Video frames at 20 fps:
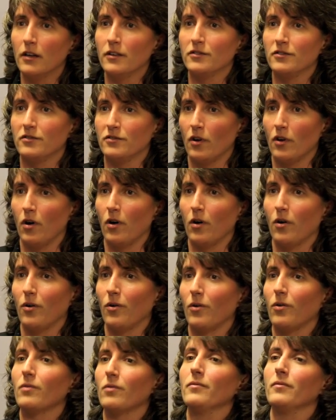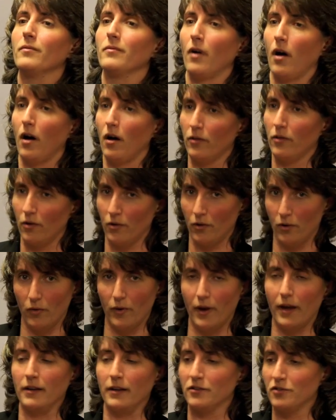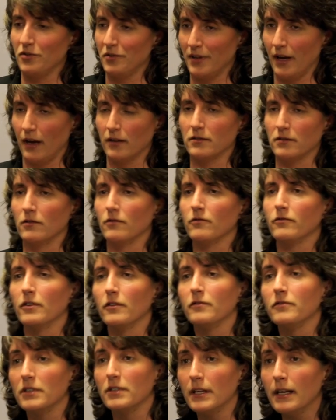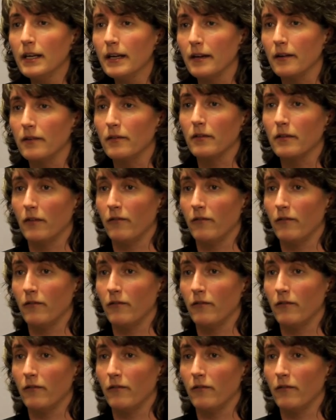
So although in 2015